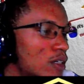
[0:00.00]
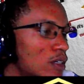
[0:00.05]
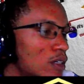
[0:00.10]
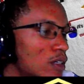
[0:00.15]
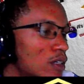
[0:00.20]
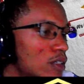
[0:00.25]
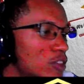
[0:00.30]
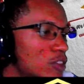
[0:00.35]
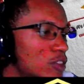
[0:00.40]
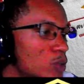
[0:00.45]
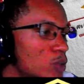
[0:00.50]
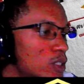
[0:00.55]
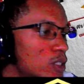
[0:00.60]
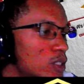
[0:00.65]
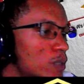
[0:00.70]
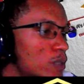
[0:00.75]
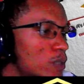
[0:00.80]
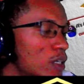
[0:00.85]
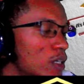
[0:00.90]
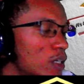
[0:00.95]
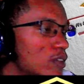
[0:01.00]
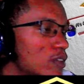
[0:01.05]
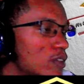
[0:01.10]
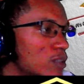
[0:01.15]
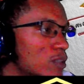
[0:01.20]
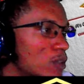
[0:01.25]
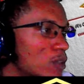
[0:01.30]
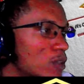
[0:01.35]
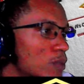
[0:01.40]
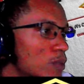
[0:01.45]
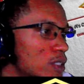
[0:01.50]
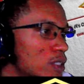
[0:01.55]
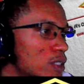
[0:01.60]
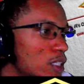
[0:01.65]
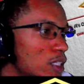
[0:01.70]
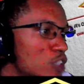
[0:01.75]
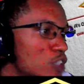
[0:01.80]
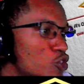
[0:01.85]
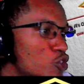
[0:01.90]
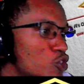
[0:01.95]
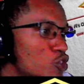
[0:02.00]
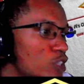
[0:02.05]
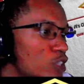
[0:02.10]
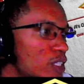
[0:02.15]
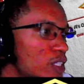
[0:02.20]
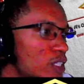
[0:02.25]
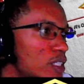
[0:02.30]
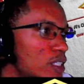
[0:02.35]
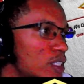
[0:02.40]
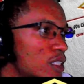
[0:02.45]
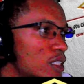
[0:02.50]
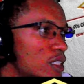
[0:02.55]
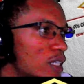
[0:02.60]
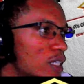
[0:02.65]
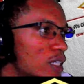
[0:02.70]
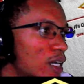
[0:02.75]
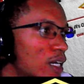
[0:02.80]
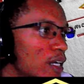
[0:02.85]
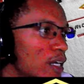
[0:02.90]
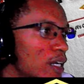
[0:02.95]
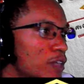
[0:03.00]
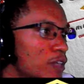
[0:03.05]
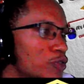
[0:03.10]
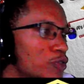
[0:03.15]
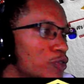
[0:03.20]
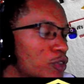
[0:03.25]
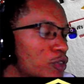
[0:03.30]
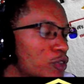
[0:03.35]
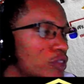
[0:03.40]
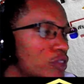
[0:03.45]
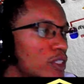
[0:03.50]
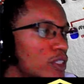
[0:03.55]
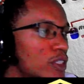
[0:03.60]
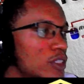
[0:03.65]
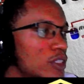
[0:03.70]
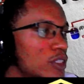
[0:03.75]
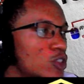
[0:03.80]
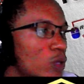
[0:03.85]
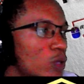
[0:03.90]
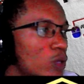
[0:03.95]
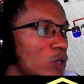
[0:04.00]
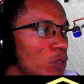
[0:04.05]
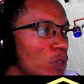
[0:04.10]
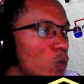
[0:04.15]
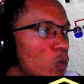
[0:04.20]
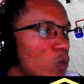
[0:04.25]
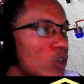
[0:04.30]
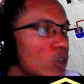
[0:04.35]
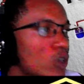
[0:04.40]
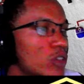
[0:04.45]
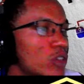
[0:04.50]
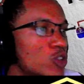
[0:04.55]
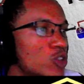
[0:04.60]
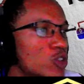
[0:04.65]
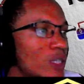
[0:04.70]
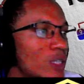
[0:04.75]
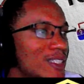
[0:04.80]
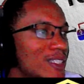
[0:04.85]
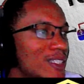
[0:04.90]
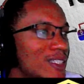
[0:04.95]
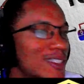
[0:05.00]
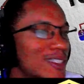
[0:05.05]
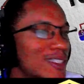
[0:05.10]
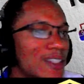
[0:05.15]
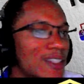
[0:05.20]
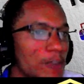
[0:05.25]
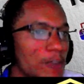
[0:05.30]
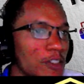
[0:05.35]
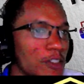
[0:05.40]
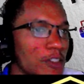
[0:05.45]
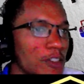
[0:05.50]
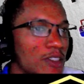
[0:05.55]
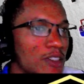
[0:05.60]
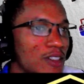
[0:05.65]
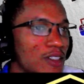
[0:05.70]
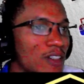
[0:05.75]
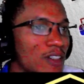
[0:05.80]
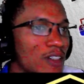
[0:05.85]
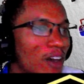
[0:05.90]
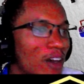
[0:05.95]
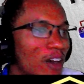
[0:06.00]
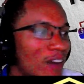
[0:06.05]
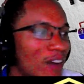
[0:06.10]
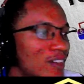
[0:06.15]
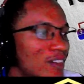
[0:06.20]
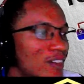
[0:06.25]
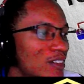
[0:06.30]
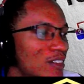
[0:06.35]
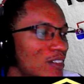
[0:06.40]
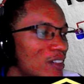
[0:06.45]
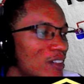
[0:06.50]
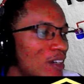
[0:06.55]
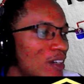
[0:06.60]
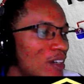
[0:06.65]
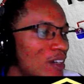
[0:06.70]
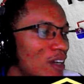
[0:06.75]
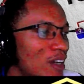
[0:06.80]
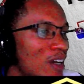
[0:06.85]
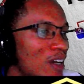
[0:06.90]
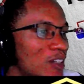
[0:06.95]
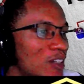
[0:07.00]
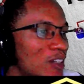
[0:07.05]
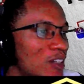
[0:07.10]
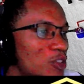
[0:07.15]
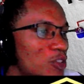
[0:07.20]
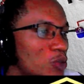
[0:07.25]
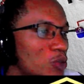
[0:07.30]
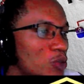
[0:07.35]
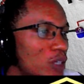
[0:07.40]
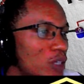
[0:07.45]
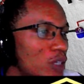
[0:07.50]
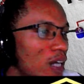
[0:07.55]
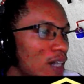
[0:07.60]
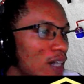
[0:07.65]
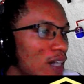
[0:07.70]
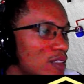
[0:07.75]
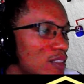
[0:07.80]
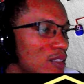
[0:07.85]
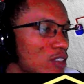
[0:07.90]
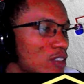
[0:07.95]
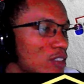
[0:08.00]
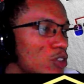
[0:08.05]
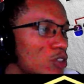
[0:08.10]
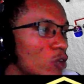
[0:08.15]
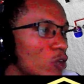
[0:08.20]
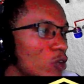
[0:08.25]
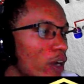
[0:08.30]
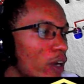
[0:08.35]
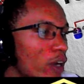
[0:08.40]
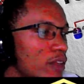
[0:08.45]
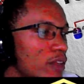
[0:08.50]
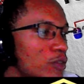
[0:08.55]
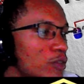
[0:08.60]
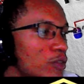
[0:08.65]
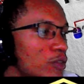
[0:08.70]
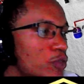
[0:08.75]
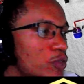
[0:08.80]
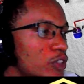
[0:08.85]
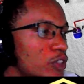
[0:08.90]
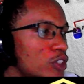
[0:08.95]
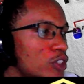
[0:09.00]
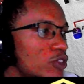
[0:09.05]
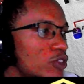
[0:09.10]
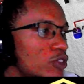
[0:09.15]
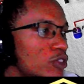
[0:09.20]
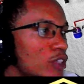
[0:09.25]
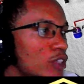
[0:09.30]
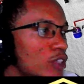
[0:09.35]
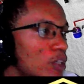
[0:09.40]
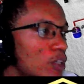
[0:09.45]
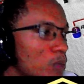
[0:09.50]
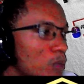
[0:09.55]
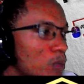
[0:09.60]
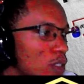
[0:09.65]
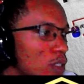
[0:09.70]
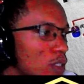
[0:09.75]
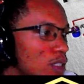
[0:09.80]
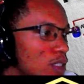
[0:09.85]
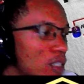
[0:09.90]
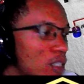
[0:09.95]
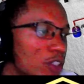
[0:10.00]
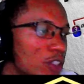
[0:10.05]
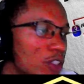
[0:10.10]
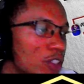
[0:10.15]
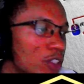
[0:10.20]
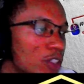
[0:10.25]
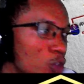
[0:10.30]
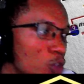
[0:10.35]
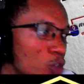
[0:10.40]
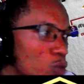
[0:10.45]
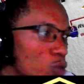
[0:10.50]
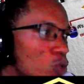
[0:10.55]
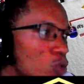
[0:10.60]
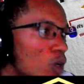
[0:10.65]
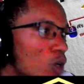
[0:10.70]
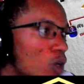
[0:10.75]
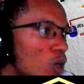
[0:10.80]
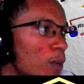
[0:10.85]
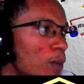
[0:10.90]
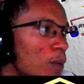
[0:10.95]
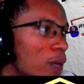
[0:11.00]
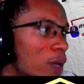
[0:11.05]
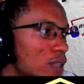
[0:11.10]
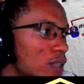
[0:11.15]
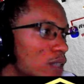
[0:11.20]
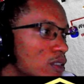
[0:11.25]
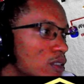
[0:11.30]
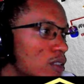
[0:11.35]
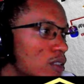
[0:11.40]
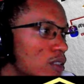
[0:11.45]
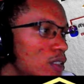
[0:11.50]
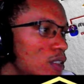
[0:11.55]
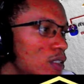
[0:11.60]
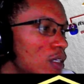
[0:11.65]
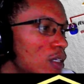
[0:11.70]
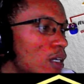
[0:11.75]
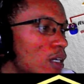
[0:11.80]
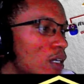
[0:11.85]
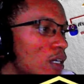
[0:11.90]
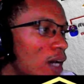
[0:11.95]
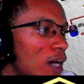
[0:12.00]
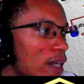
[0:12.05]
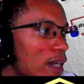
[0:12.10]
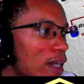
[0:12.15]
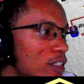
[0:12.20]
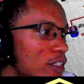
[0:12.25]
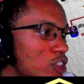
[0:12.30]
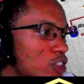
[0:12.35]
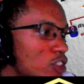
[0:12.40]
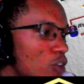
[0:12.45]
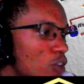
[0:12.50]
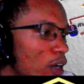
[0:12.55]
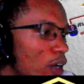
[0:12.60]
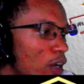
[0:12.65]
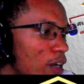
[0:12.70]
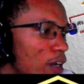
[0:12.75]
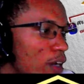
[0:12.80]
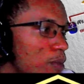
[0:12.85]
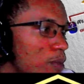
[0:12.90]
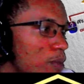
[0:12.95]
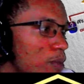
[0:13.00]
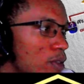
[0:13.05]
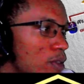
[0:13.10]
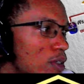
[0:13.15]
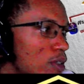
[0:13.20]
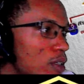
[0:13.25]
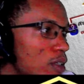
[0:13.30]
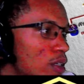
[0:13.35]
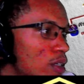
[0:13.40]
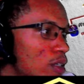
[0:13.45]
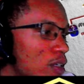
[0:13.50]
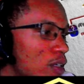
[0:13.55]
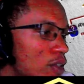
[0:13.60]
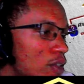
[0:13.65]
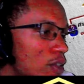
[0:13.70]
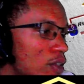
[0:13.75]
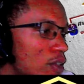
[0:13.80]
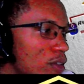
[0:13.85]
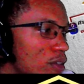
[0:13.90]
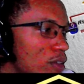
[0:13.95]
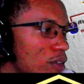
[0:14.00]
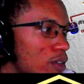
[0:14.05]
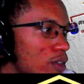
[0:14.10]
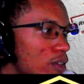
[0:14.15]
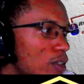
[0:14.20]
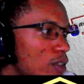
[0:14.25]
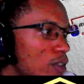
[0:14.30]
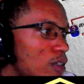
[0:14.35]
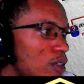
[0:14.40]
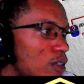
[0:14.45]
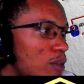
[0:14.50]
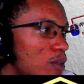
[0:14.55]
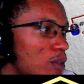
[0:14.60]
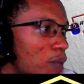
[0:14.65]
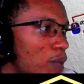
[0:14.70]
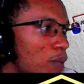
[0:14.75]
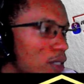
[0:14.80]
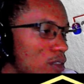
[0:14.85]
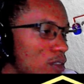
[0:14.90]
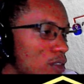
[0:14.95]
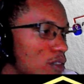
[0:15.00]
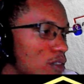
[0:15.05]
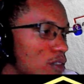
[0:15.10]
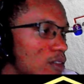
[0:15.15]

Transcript: So we see we have some numbers here: 3, 9, 15, 21, 27. Alright, so they ask us to write the first 3 numbers in the new pattern and describe the pattern.